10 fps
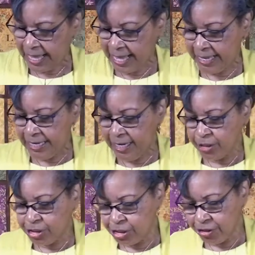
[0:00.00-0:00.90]
And he
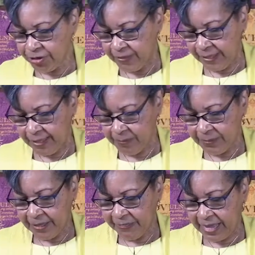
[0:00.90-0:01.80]
assured them
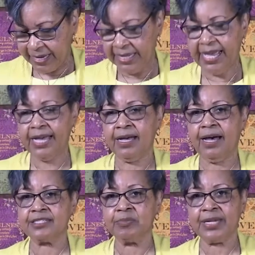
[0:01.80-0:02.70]
that he had
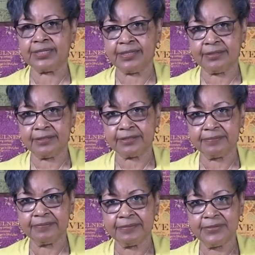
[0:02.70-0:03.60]
God's blessings.
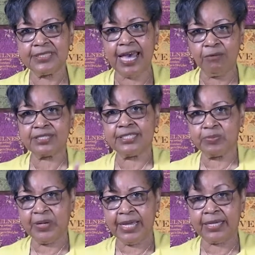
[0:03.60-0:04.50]
That was his
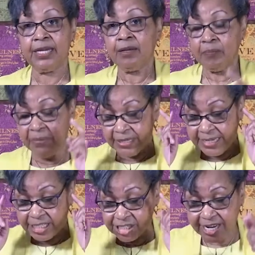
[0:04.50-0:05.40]
plan. But
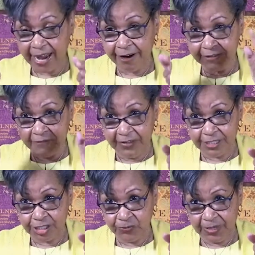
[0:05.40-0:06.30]
he shared the
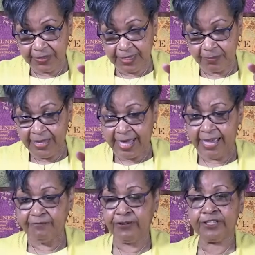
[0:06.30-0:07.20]
vision with them.
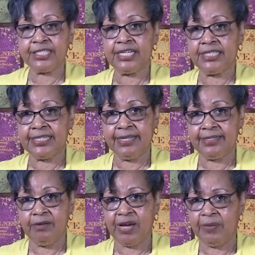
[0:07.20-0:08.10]
At first, he didn't tell
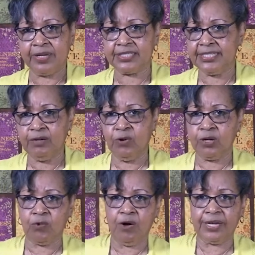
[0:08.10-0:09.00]
anybody because he didn't want
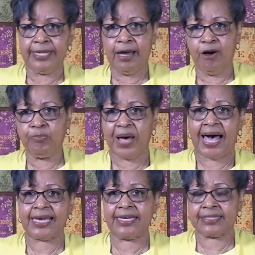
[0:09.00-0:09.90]
to walk in there all
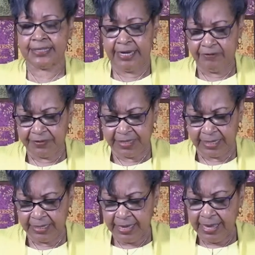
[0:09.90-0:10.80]
pious and
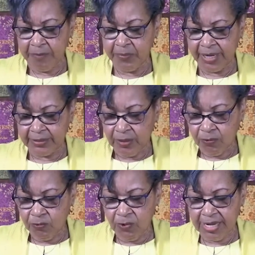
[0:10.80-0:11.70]
everything. But
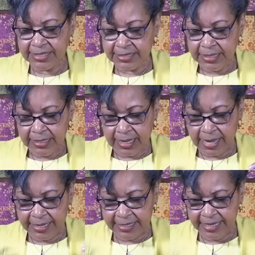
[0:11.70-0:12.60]
once
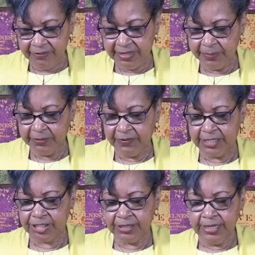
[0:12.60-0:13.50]
God had given him the
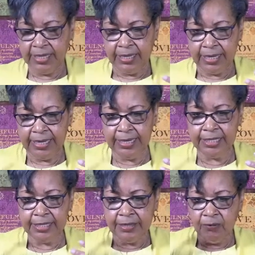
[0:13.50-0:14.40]
vision,
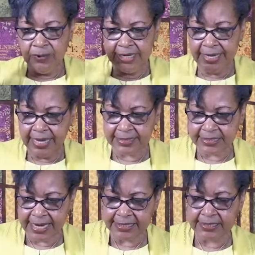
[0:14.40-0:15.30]
when he
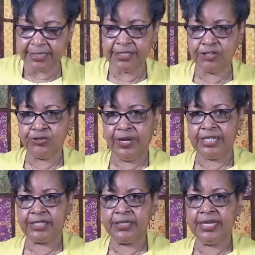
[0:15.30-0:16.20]
assessed the
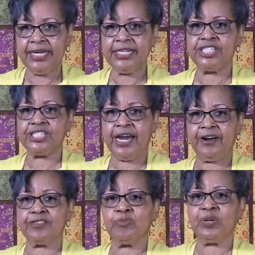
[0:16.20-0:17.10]
situation, he
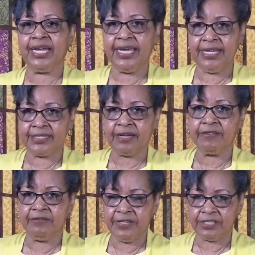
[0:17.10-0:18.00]
shared the plans of
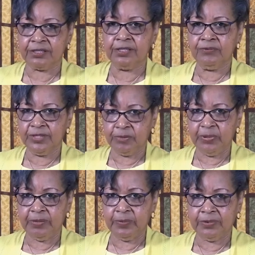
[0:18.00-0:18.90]
the vision with the
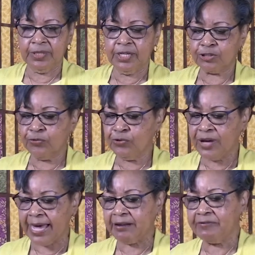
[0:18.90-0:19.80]
people. So if you
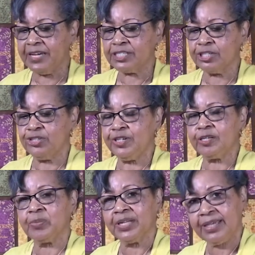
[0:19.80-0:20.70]
got a vision, you need
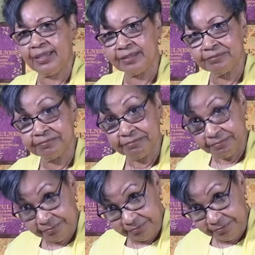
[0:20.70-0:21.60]
a plan,
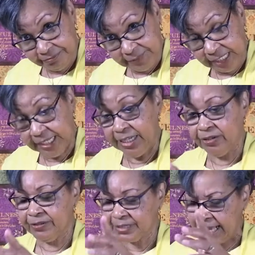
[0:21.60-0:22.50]

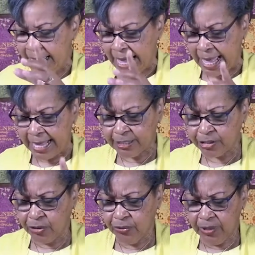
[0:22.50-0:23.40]
leaders. And
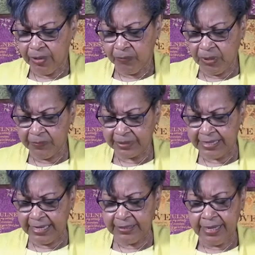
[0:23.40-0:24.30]
so, but
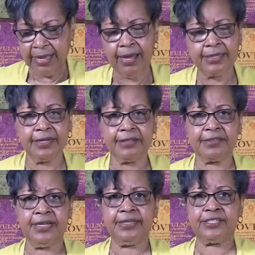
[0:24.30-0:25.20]
then another
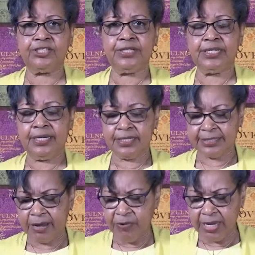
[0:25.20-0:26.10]
thing that you need to
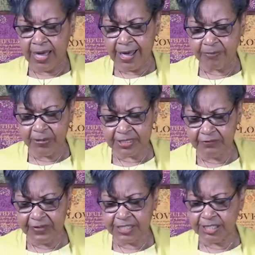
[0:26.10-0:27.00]
understand, when God puts a
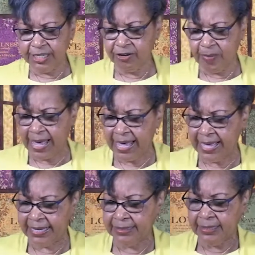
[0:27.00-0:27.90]
vision in your
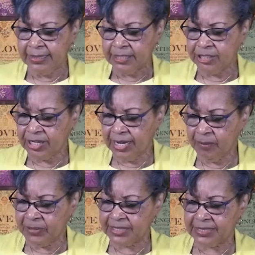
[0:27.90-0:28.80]
mind to
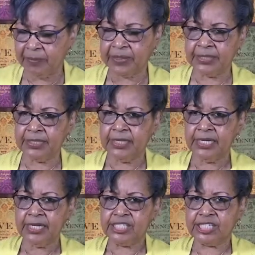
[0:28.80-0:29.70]
accomplish something,
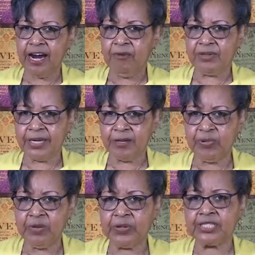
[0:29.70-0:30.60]
share it with other
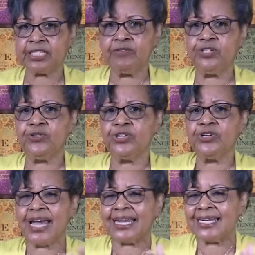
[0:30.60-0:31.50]
people. Because if
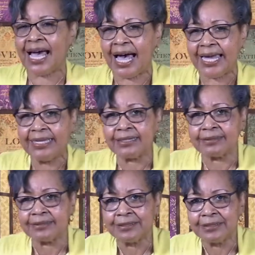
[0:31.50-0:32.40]
you're not an island.